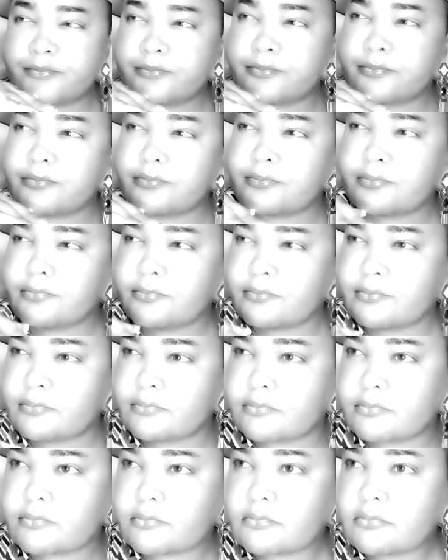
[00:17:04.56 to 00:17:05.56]

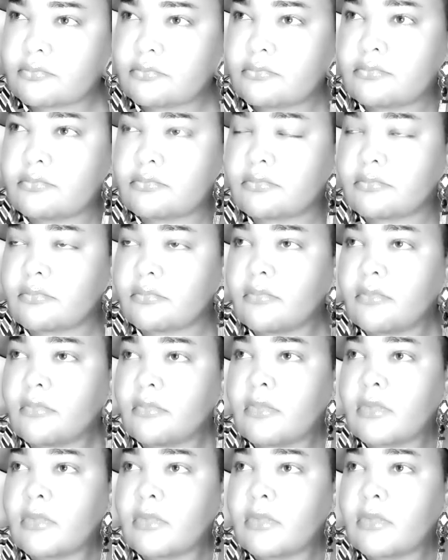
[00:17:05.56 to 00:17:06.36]
Nobody speaks.